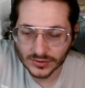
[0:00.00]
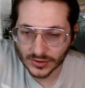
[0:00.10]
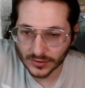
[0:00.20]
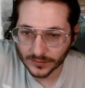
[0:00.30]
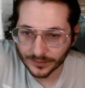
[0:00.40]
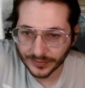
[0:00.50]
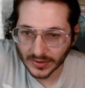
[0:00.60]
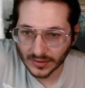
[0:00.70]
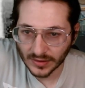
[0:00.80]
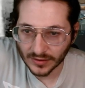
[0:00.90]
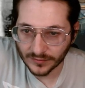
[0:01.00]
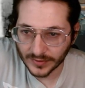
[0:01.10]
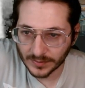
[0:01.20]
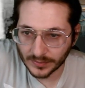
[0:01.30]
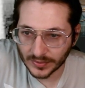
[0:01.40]
So if
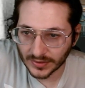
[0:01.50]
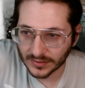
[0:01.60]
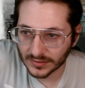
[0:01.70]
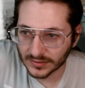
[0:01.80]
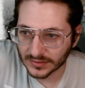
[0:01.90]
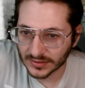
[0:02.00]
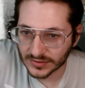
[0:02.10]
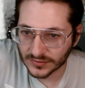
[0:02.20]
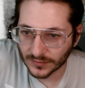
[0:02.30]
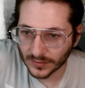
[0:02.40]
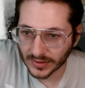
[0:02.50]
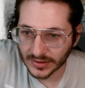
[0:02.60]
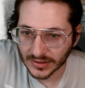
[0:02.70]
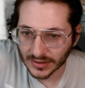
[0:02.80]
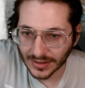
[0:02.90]
we put these 4 in
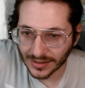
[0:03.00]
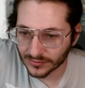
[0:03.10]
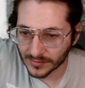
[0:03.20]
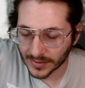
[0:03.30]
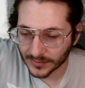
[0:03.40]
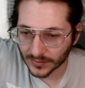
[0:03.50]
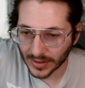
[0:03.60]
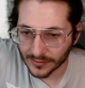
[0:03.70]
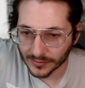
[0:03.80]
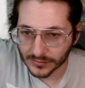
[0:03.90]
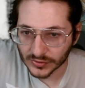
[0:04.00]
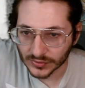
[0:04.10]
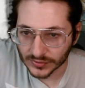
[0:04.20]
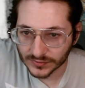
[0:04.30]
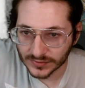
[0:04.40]
here, I don't remember what I
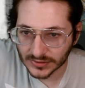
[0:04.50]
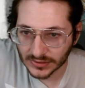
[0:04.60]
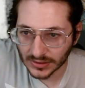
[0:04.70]
removed.